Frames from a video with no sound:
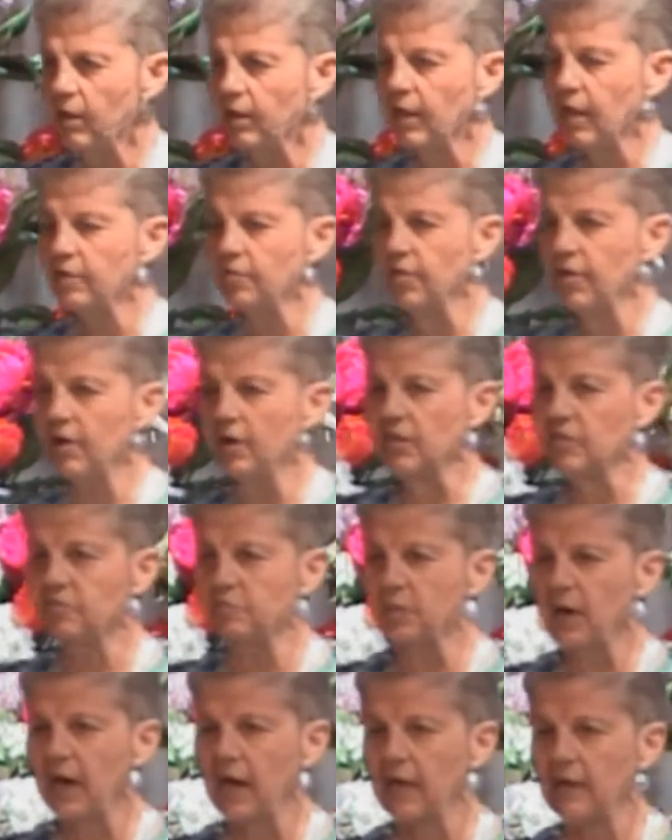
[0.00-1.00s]
Okay, there
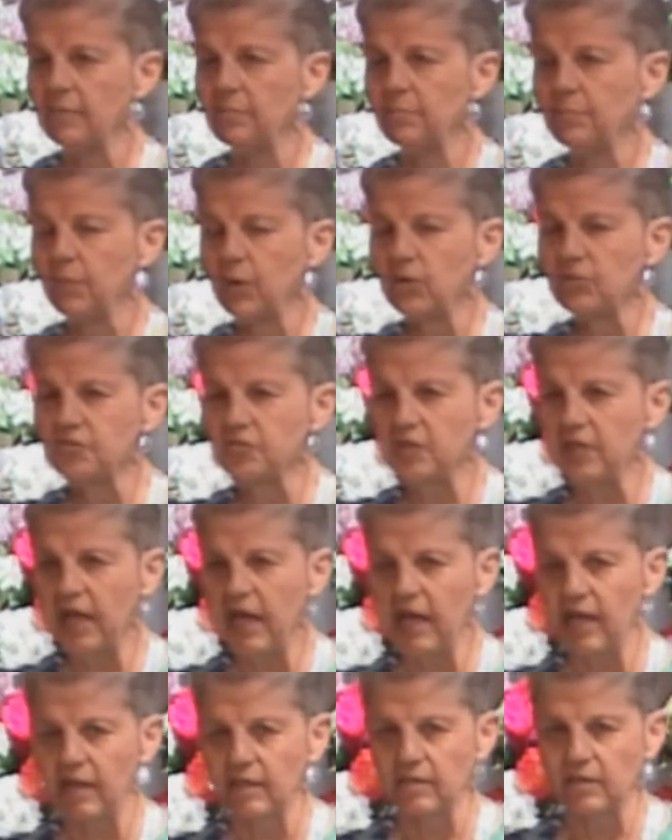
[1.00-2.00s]
is my
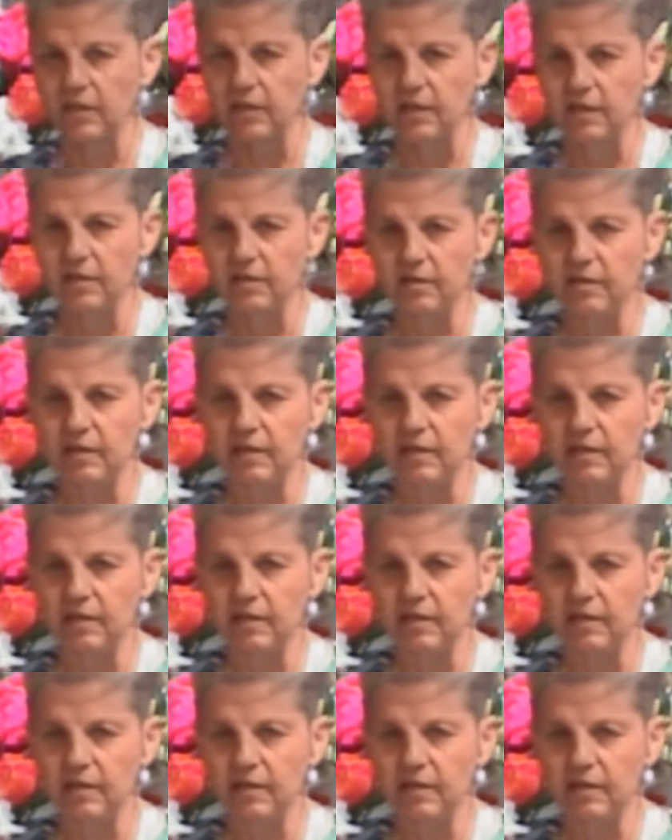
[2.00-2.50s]
personality.